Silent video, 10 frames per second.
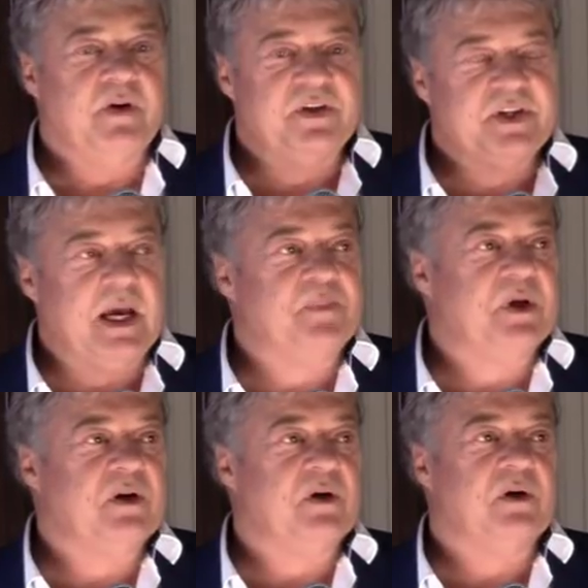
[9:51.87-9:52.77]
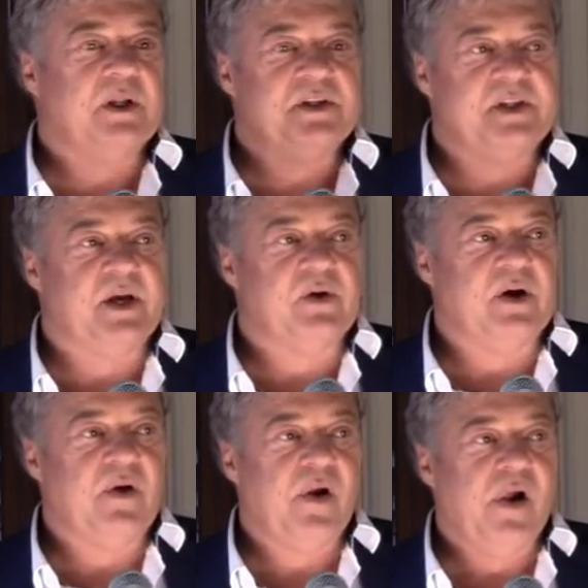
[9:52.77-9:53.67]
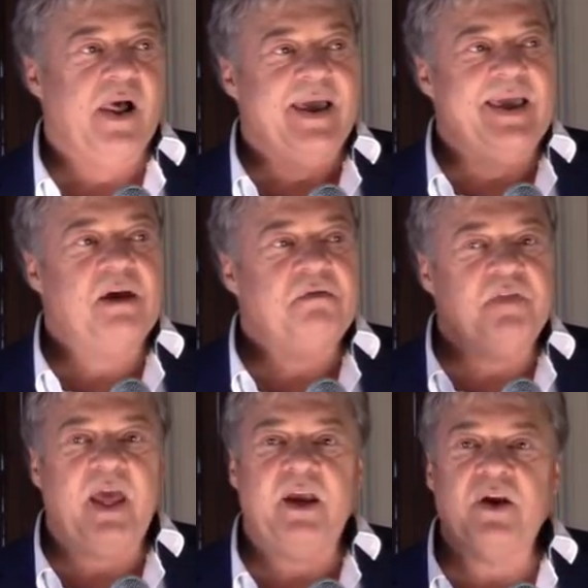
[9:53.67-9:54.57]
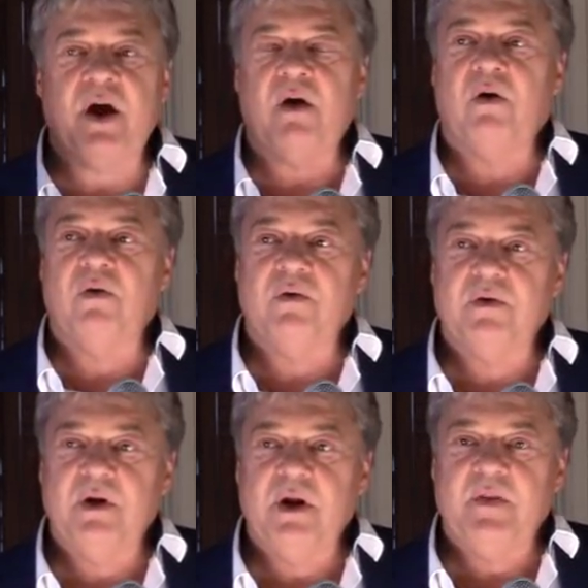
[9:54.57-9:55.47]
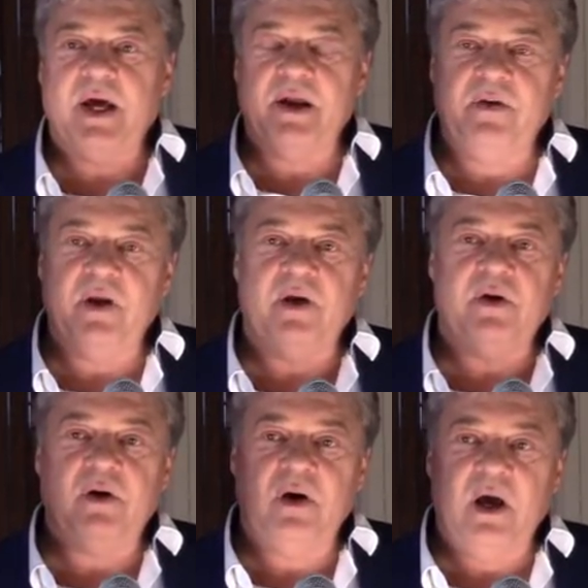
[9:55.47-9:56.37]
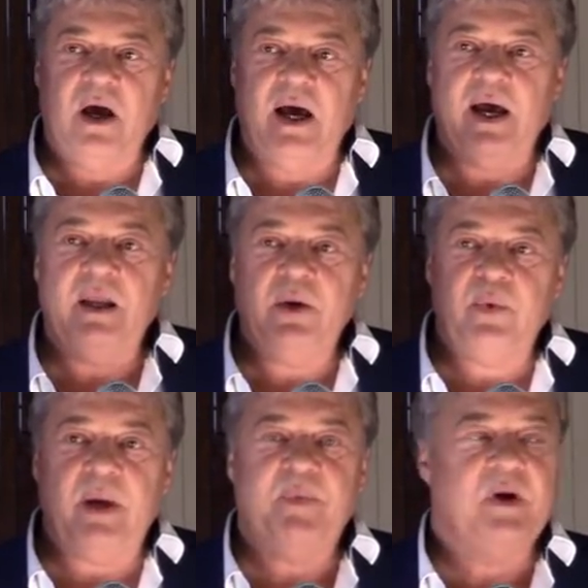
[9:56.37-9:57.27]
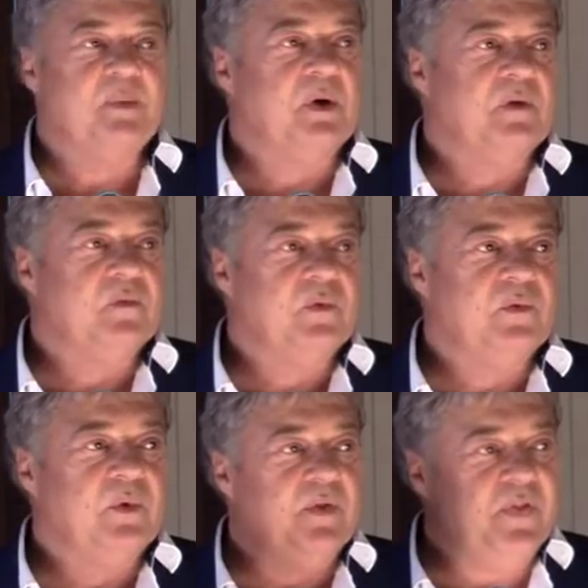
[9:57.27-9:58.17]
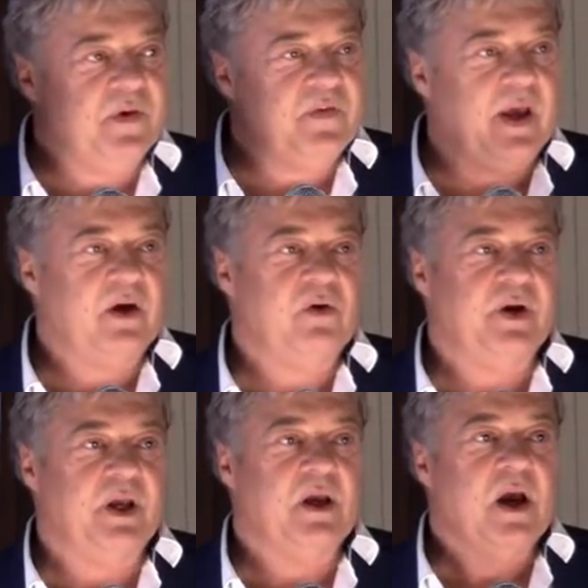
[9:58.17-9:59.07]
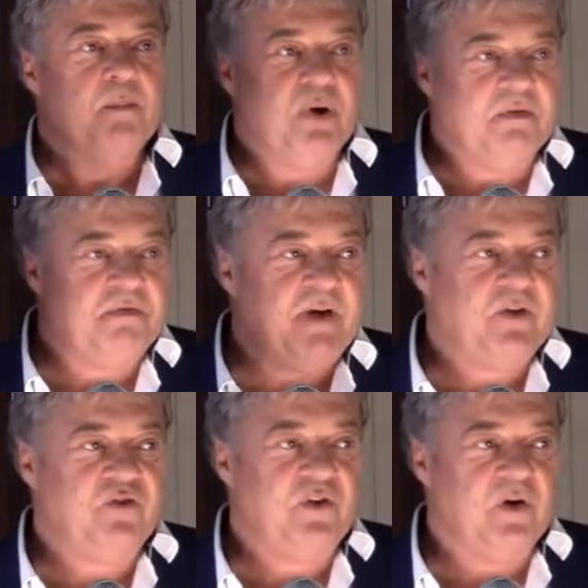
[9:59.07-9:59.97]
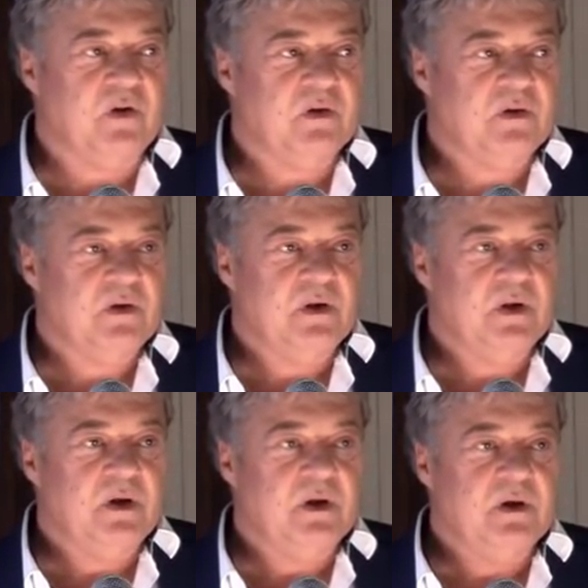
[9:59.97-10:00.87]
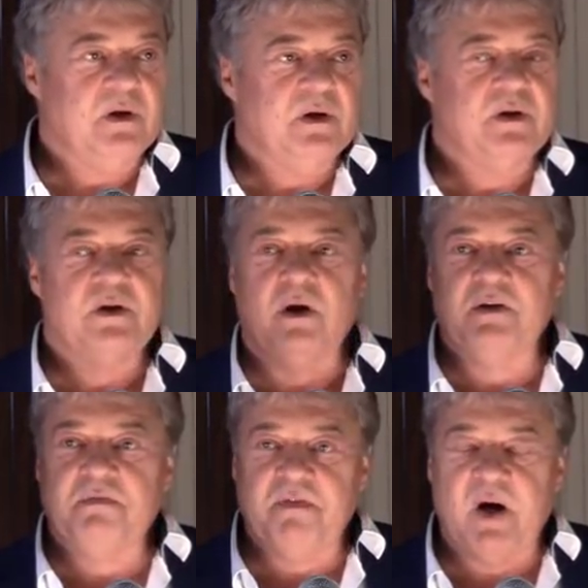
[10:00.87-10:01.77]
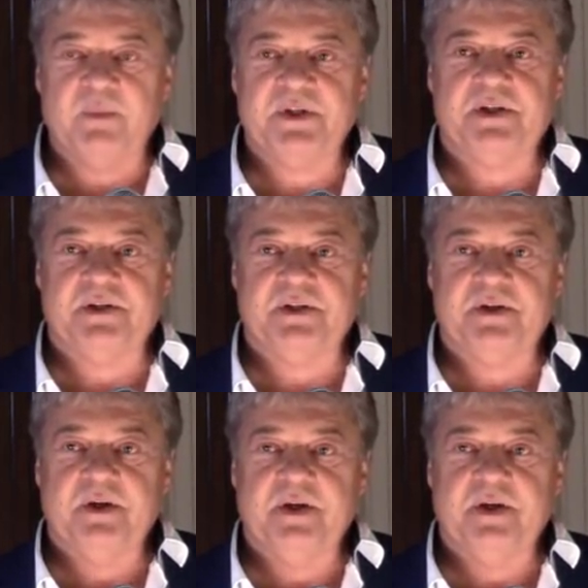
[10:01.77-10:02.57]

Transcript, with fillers: very skeptical, etc. if they know that another highly reputable, with integrity, professional, called a pharmacist,